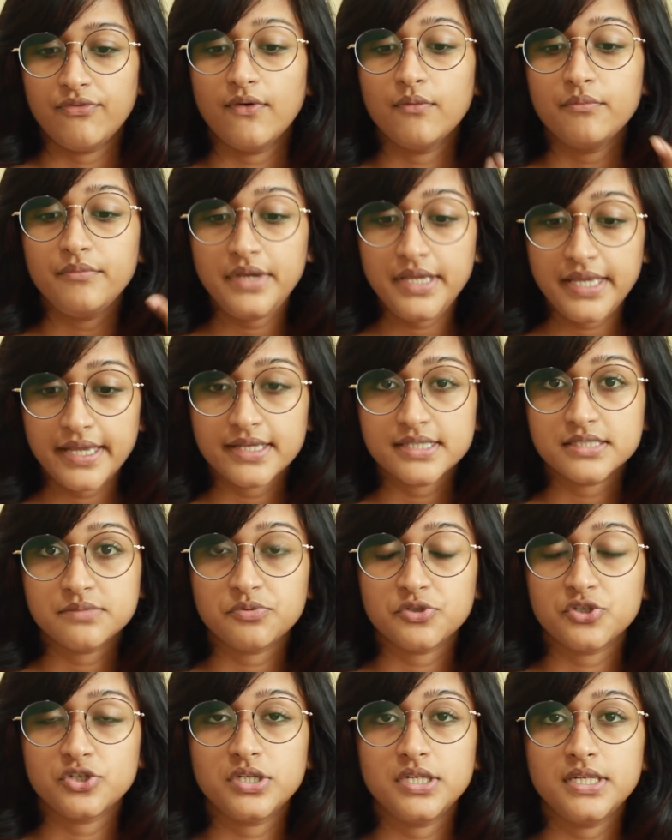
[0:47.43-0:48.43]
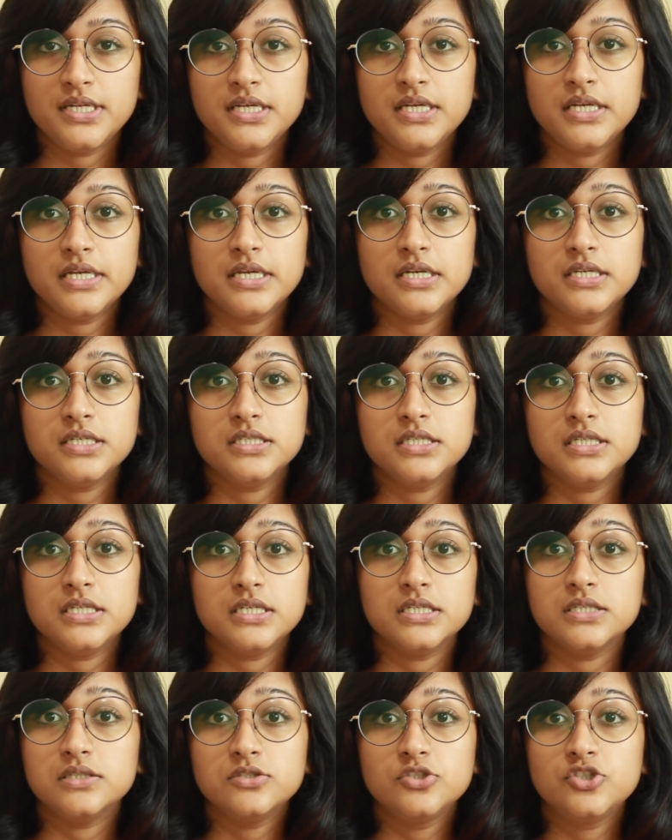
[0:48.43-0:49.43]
For me especially, it